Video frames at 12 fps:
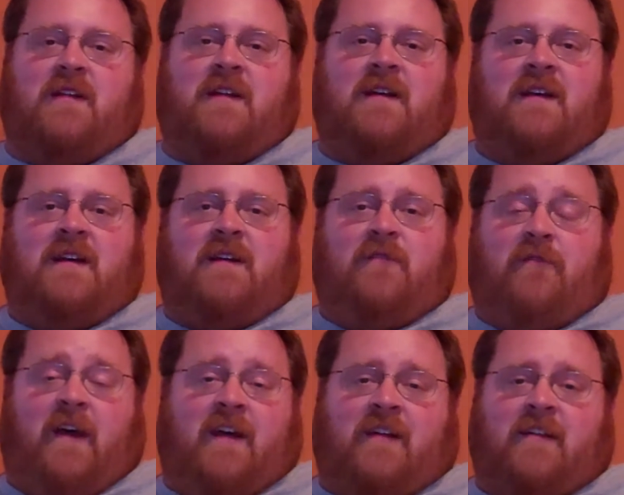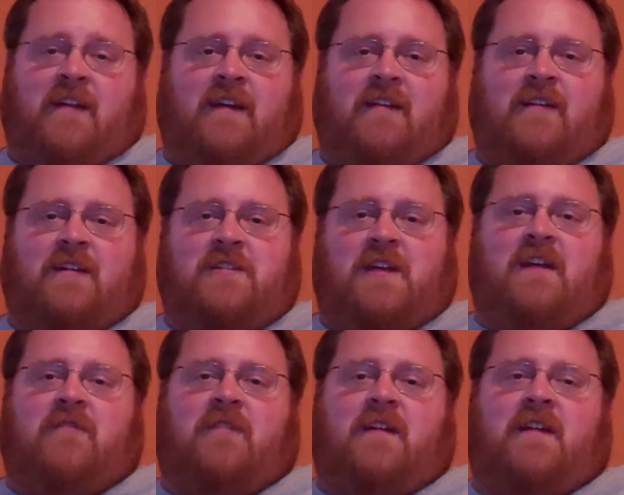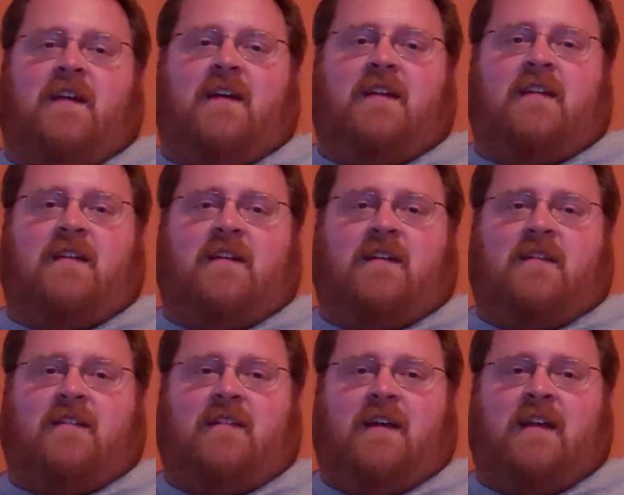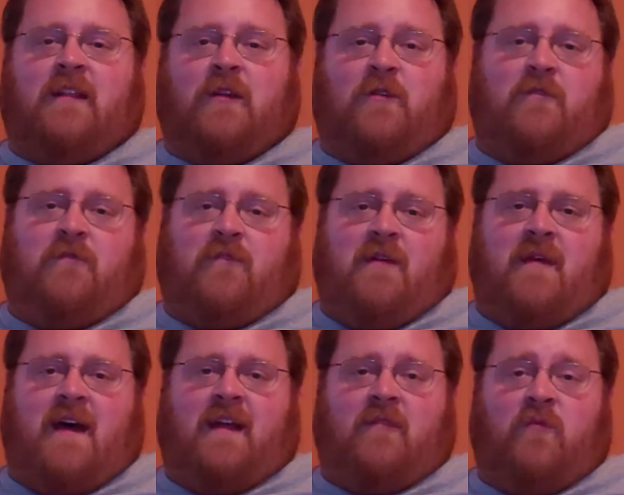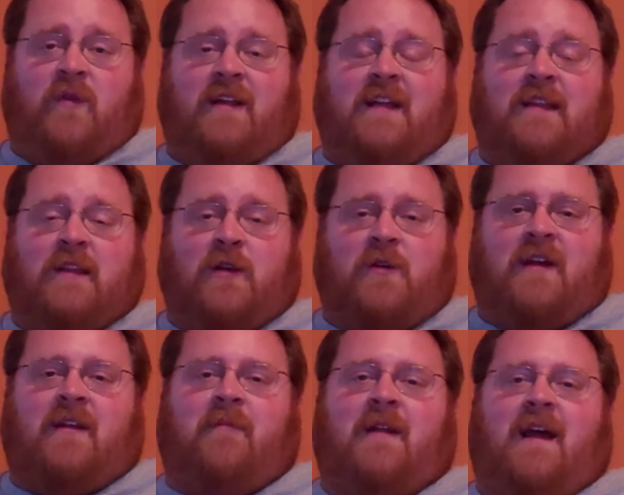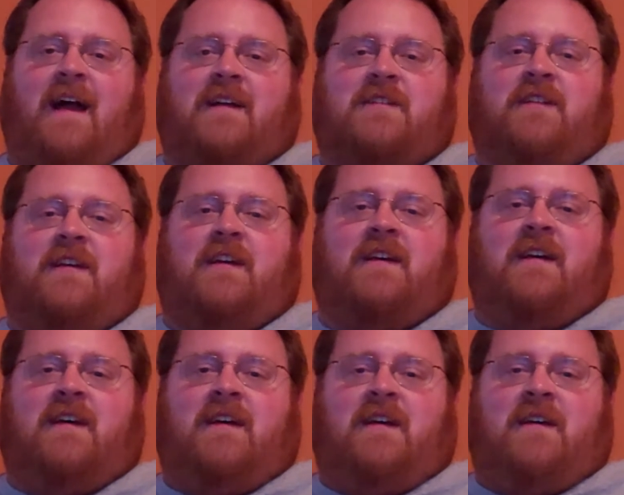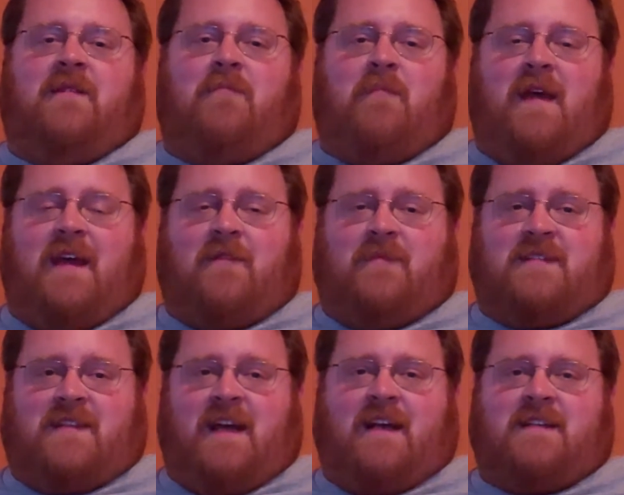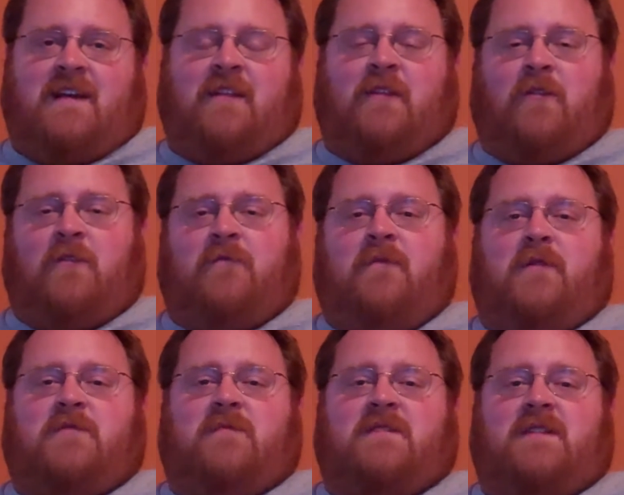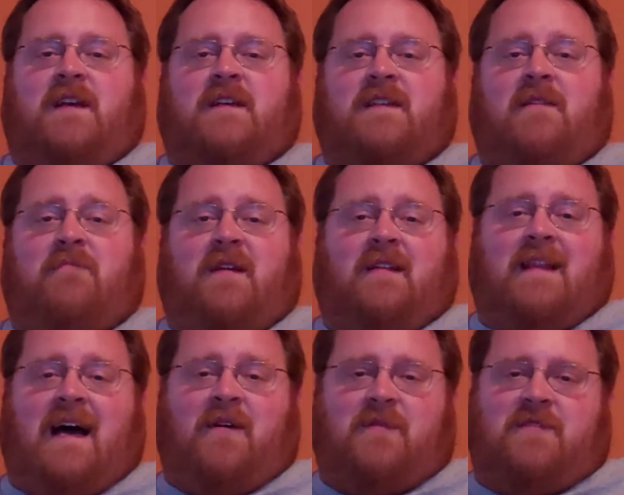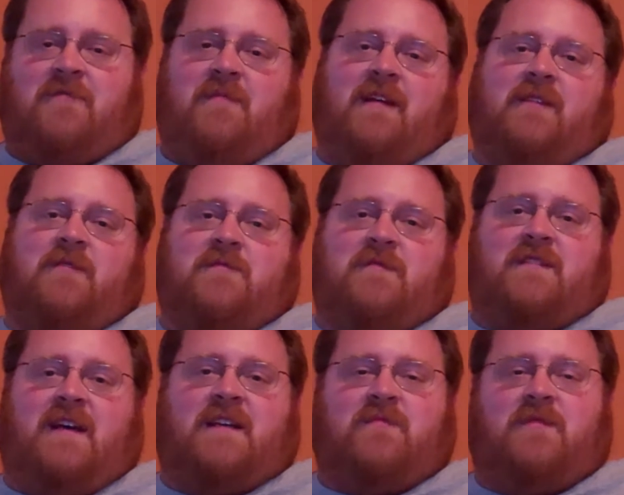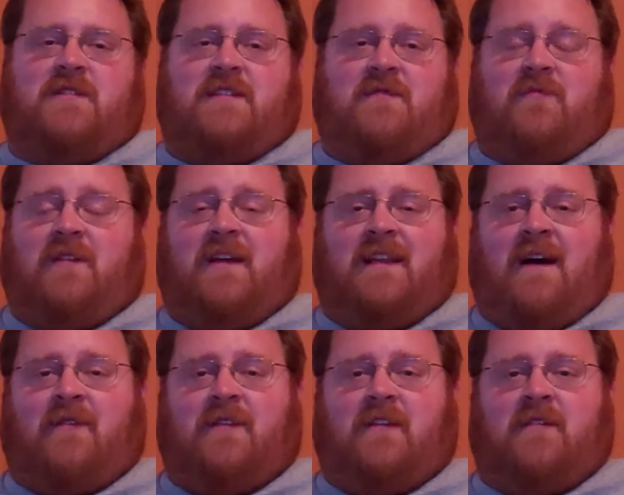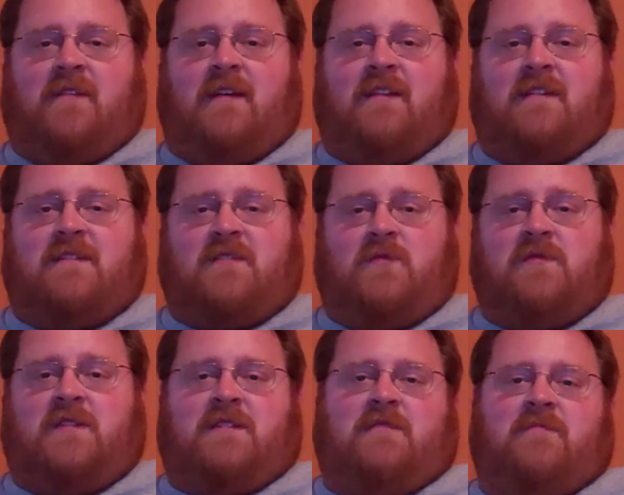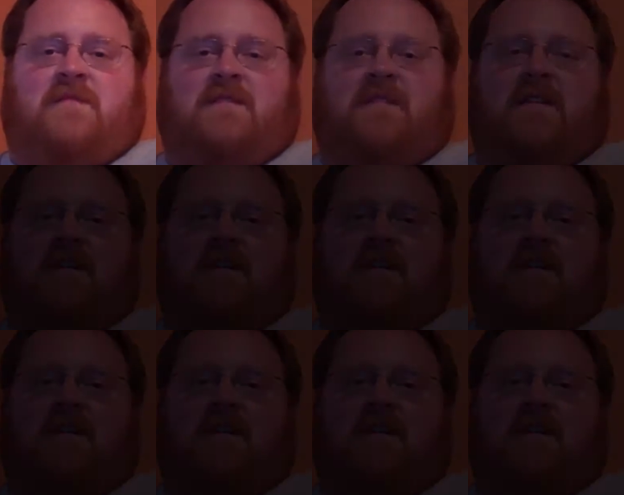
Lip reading: and fail and achieve and learn from that and really learn it. I mean, actually make mistakes and learn from those mistakes and be allowed to make those mistakes, which isn't really allowed in the school systems.